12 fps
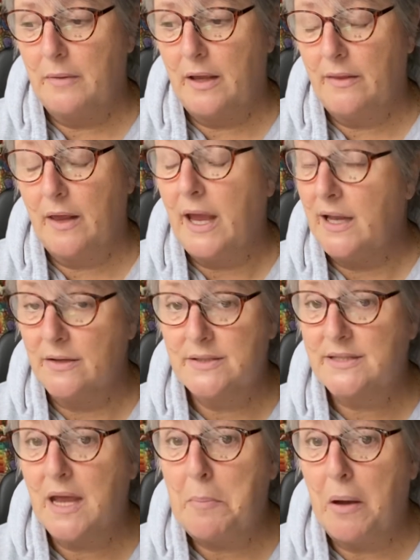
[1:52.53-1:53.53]
Halo
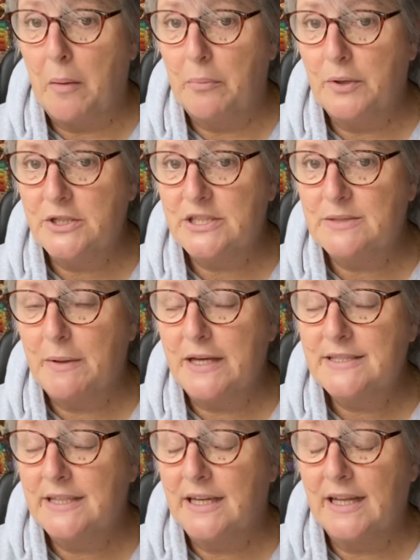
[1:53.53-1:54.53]
Step Up, which is
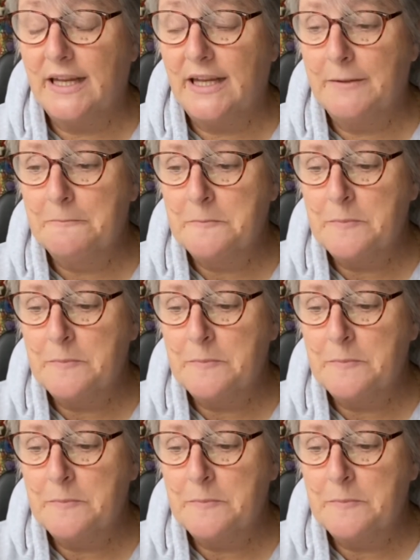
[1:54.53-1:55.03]
basically